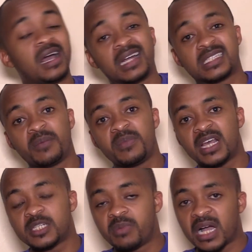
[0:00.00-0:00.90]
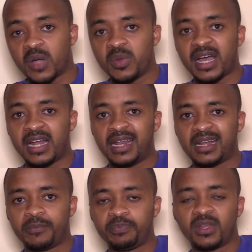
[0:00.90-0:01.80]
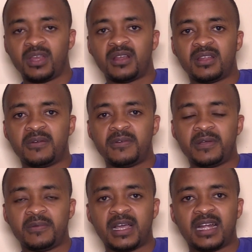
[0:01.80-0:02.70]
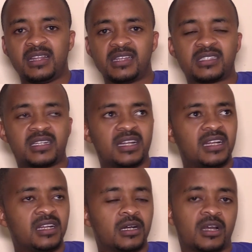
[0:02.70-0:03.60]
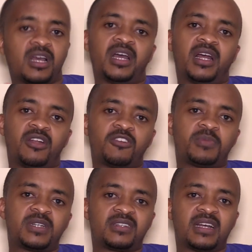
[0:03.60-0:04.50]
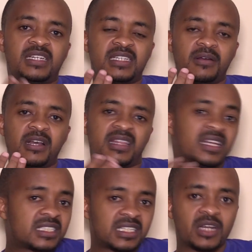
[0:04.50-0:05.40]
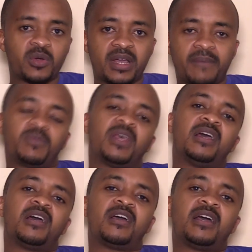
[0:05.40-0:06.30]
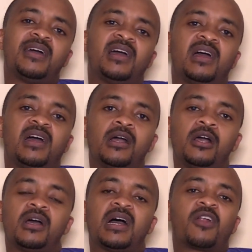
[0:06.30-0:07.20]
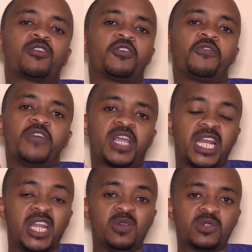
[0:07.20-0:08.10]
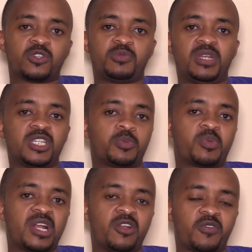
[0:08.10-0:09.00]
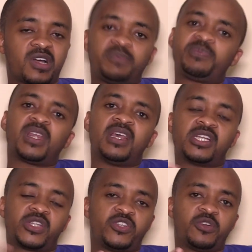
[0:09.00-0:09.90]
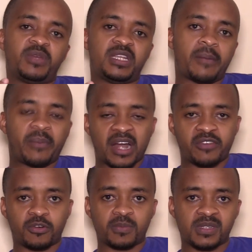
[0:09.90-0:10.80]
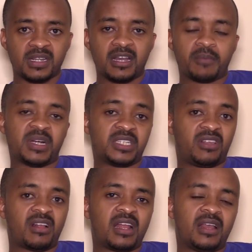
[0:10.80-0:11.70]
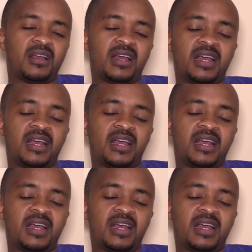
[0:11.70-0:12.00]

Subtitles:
Some years back we had this trend, this trend where a lot of fake news was being spread over social media platforms, particularly